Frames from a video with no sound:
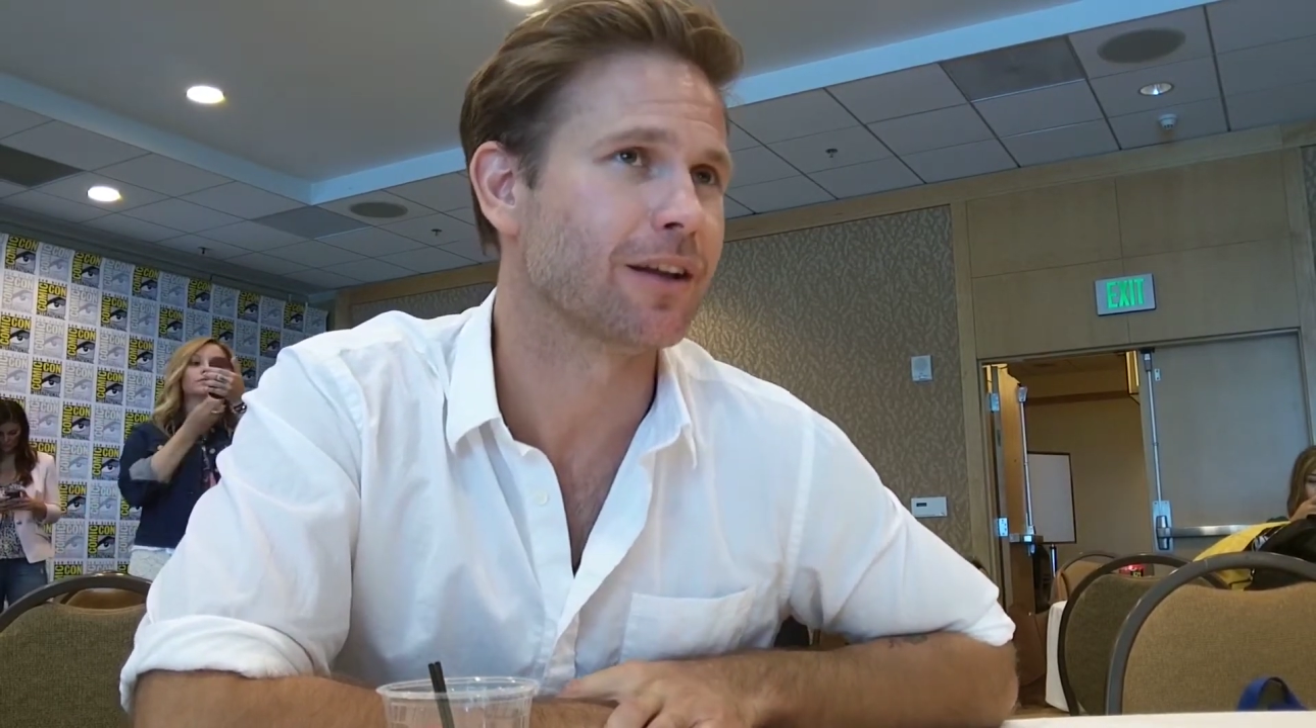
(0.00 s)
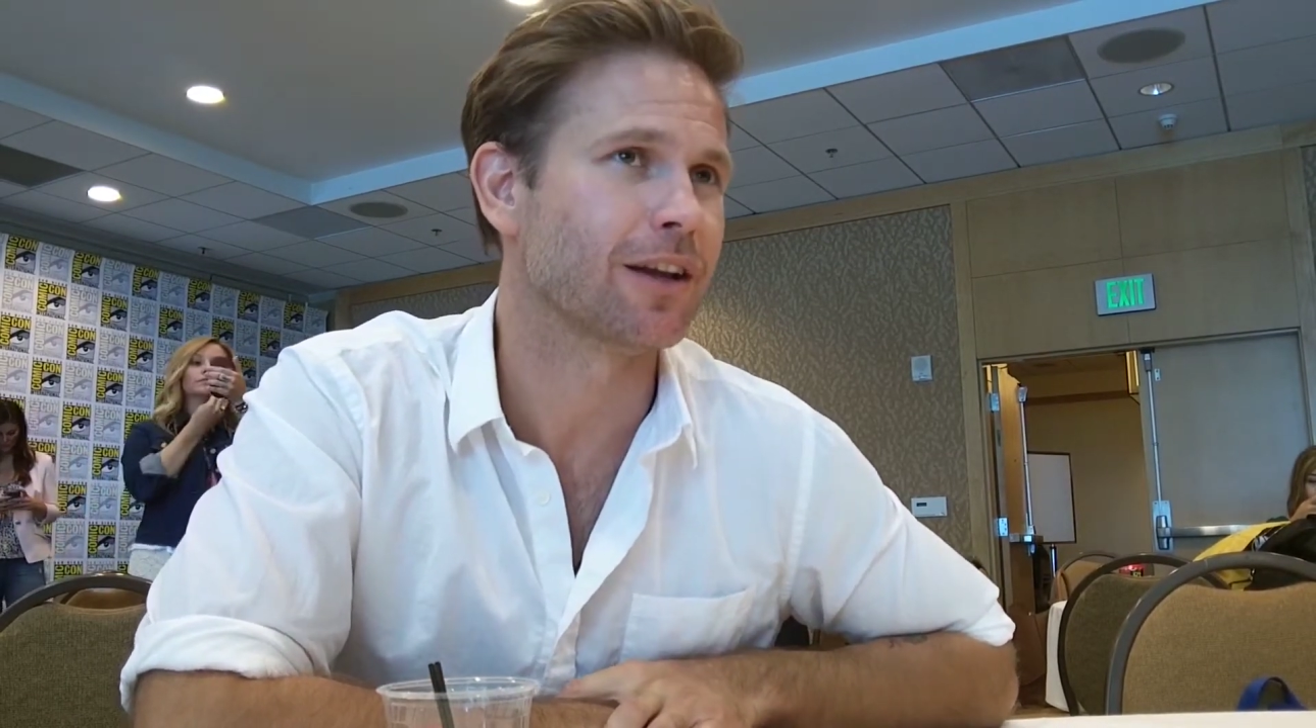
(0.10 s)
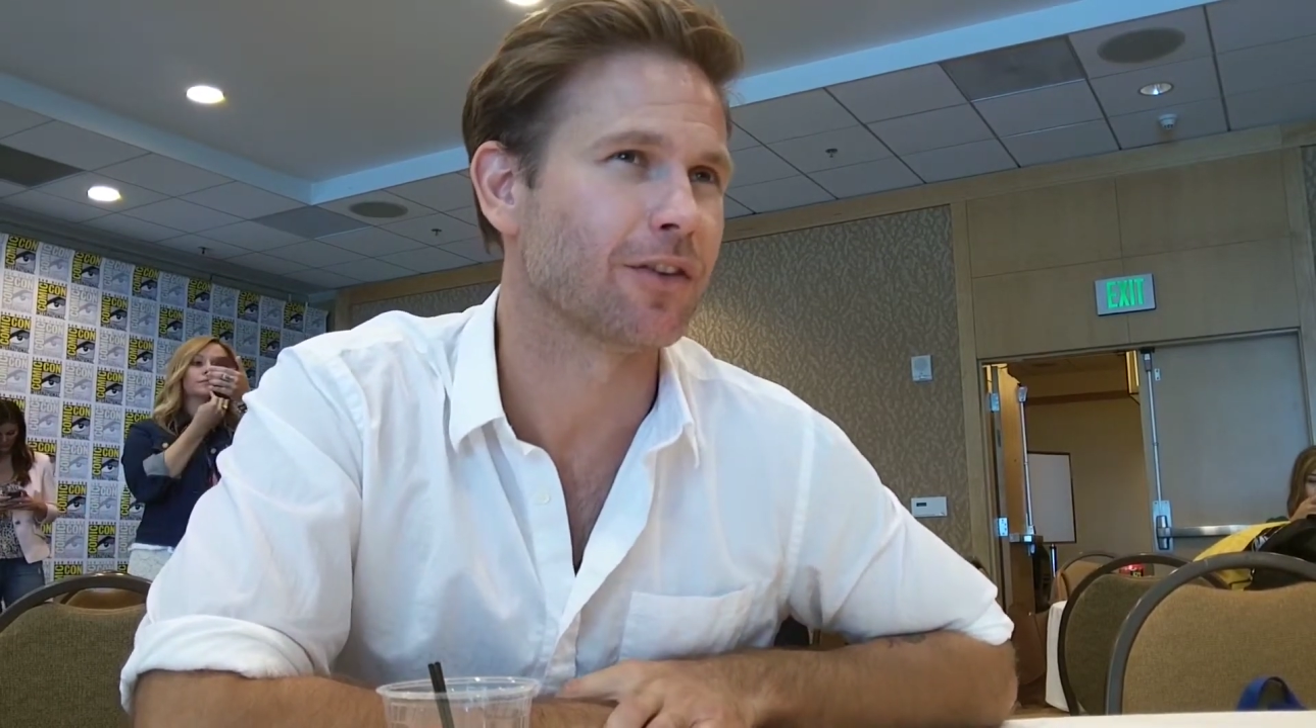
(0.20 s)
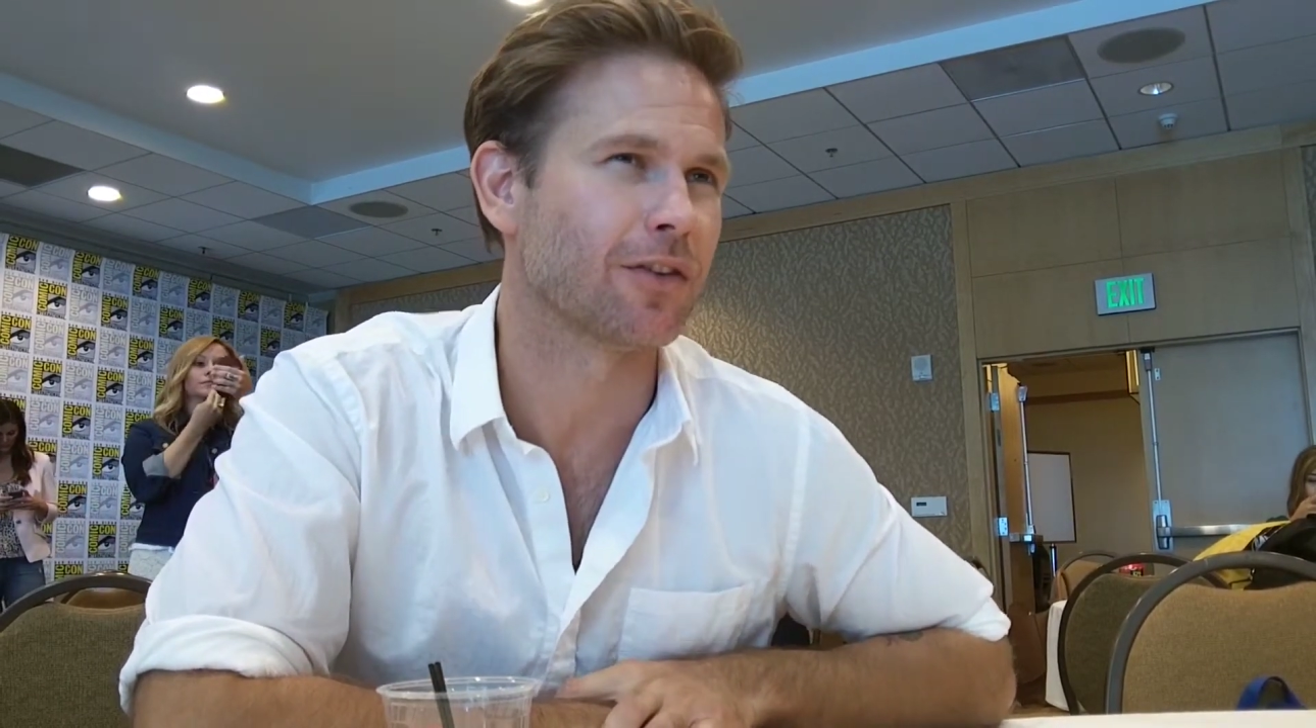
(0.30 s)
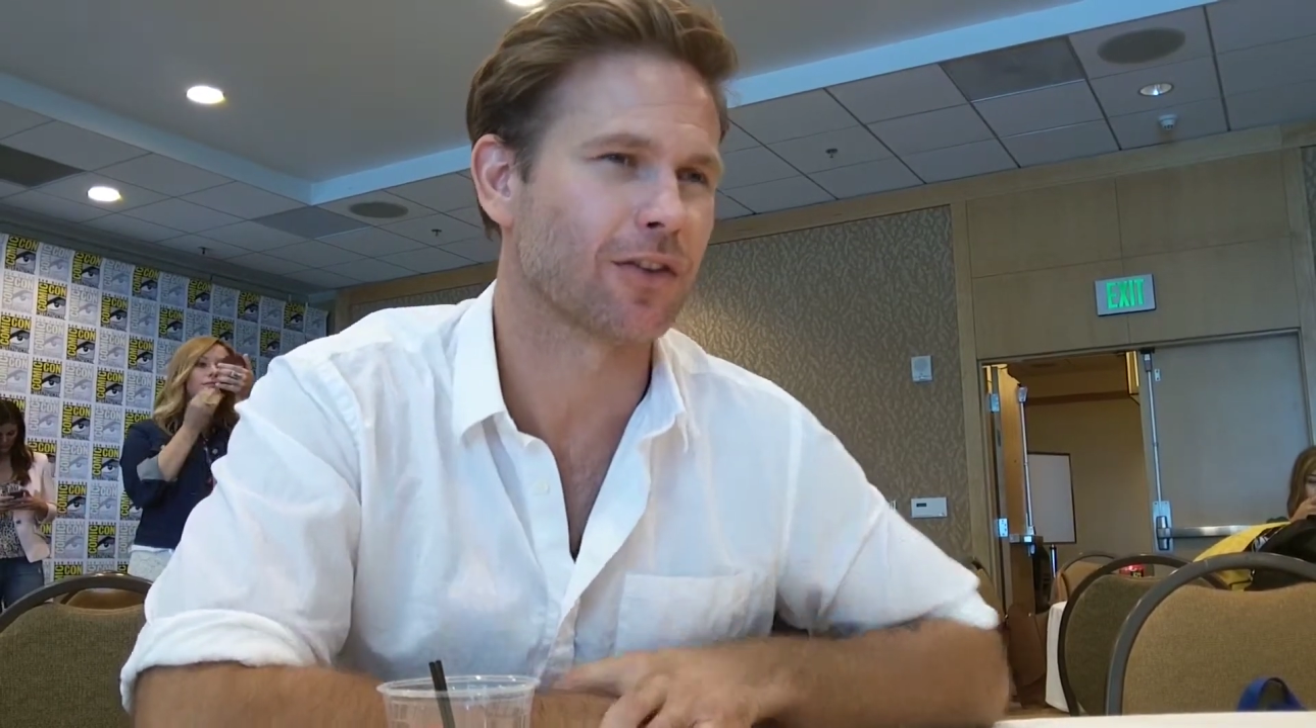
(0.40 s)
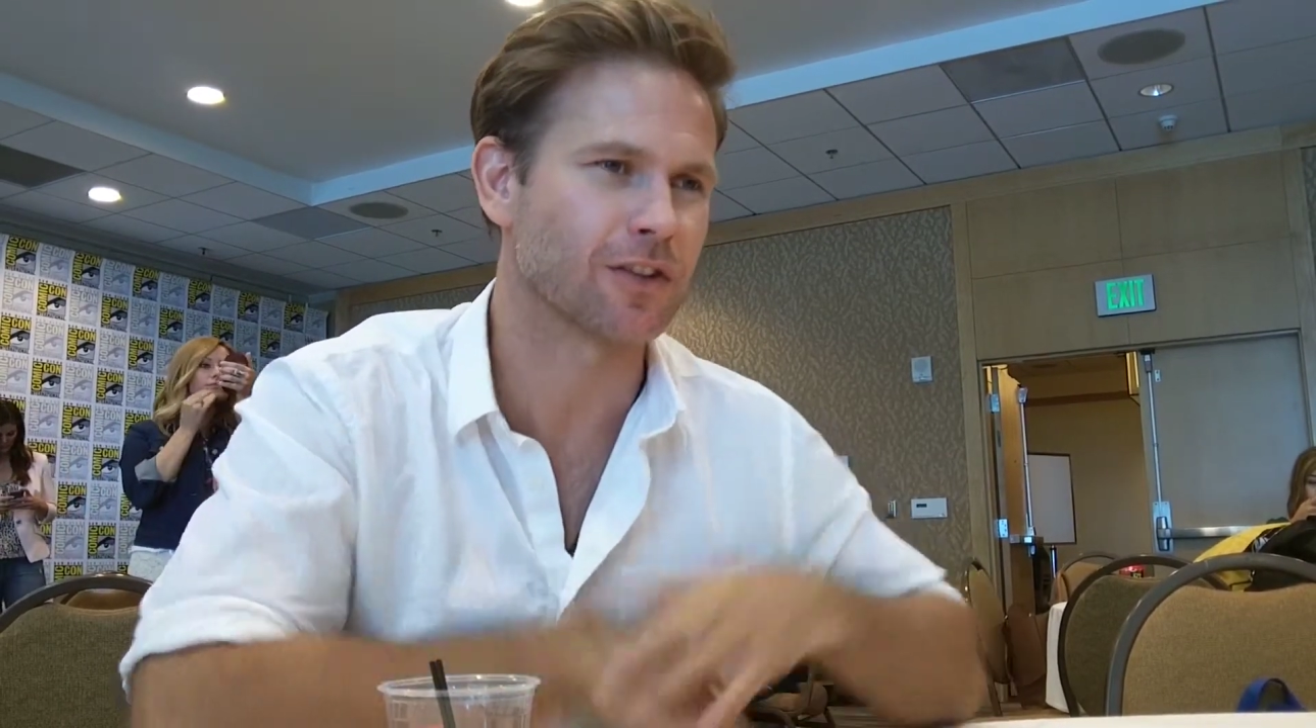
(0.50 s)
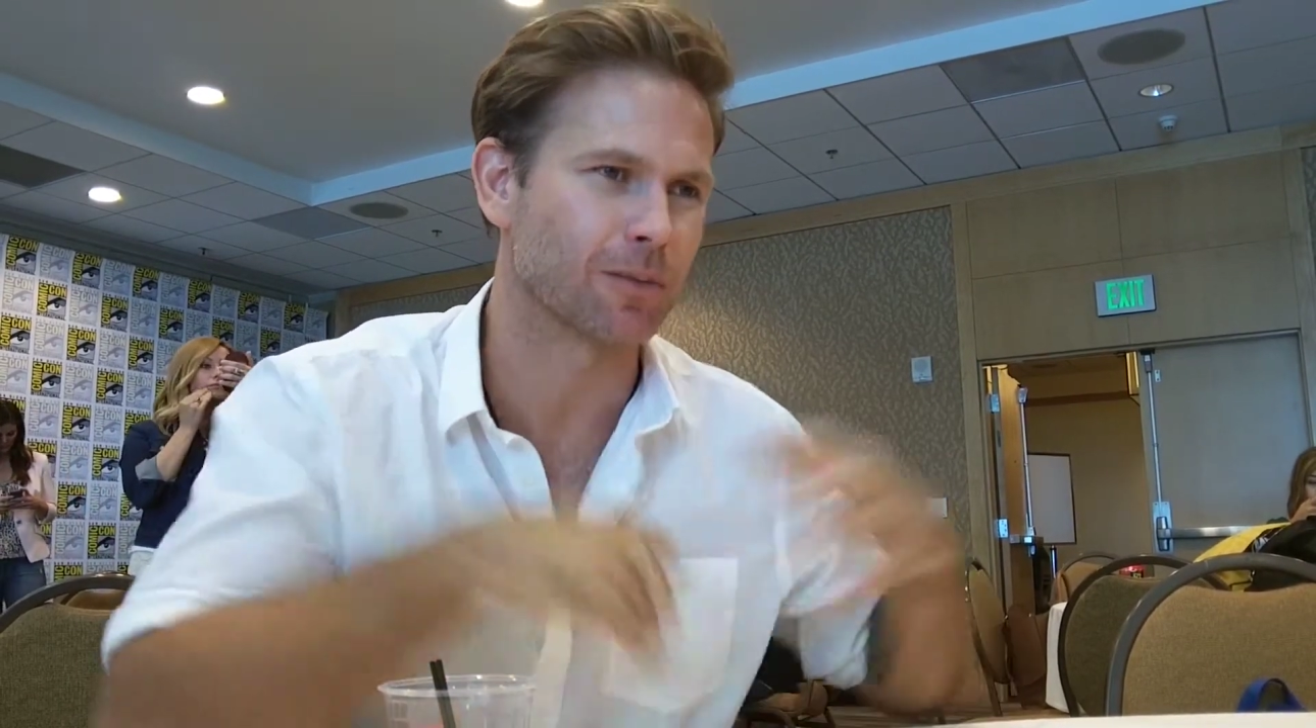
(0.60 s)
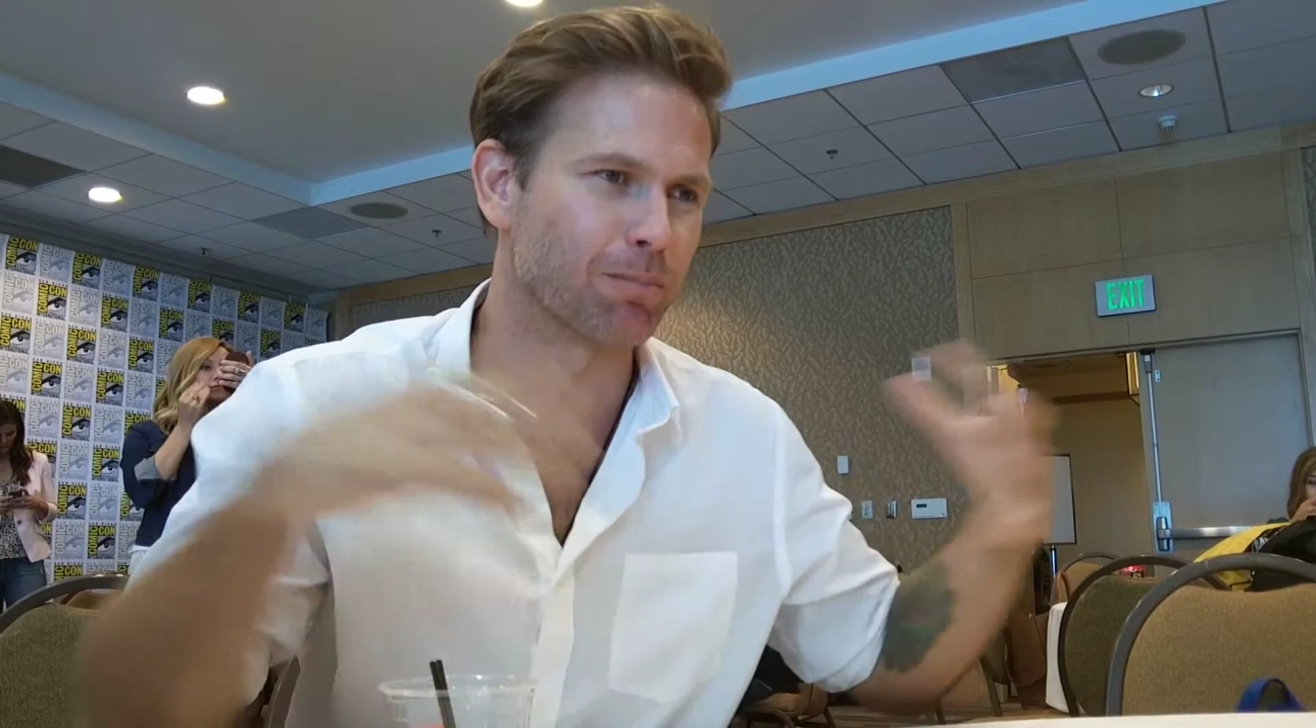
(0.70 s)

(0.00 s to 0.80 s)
because there's such a